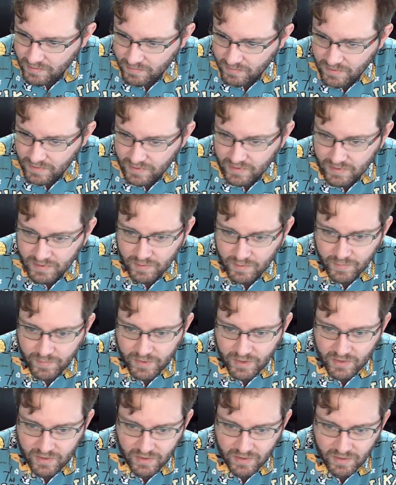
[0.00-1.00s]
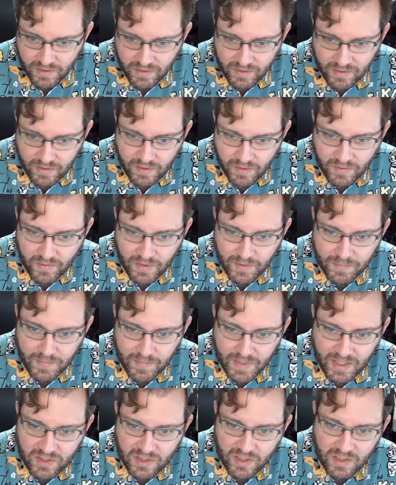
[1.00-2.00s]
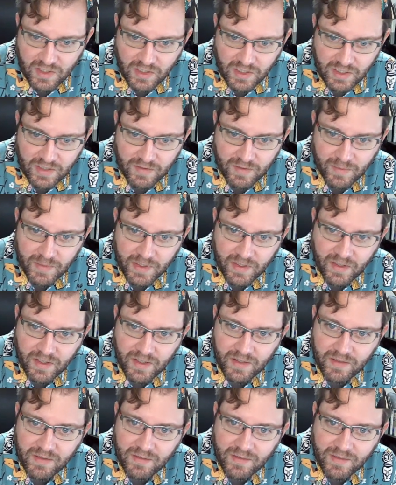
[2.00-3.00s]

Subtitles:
Where's the stupid picture? So they managed to delete it from the internet.